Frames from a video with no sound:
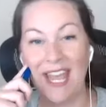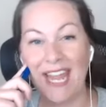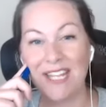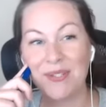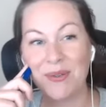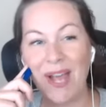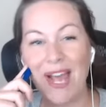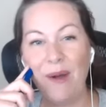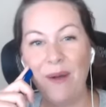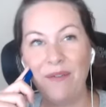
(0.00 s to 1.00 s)
And so
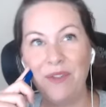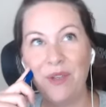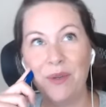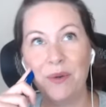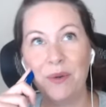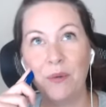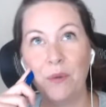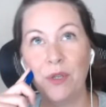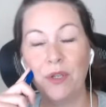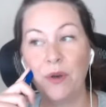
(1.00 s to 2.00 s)
how have you,
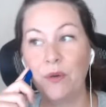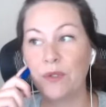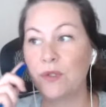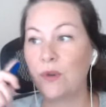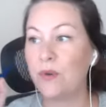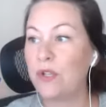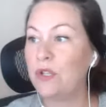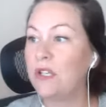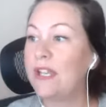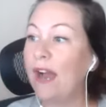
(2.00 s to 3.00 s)
so
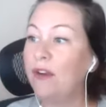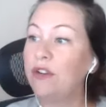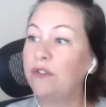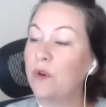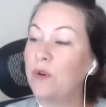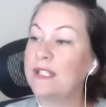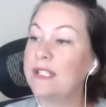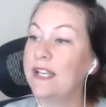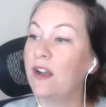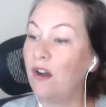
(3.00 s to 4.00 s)
now you're
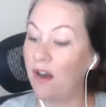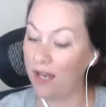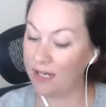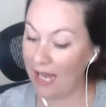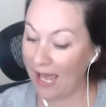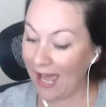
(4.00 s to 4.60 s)
focusing on